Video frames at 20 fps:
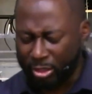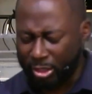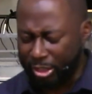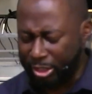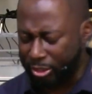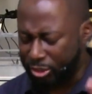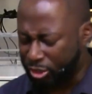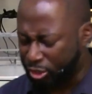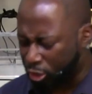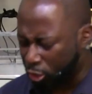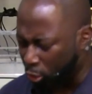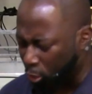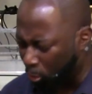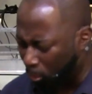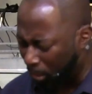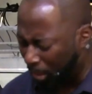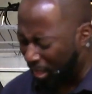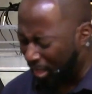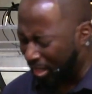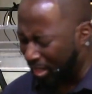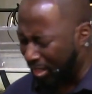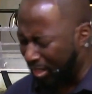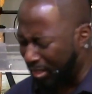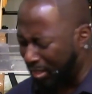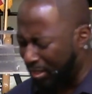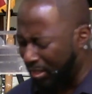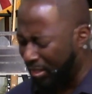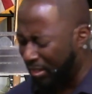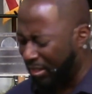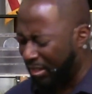Yeshua,
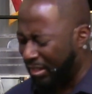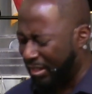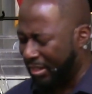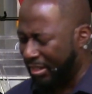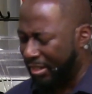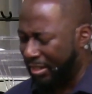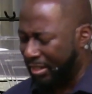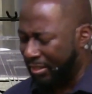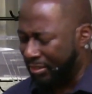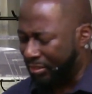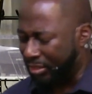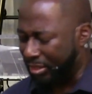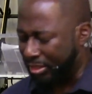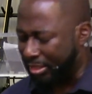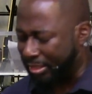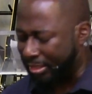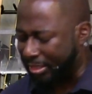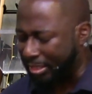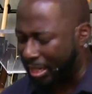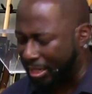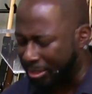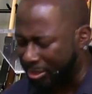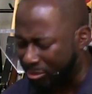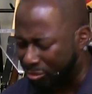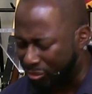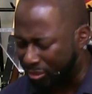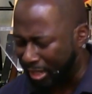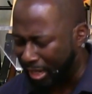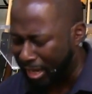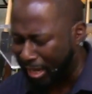the Son
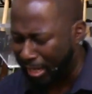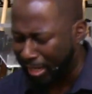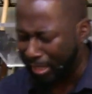of God.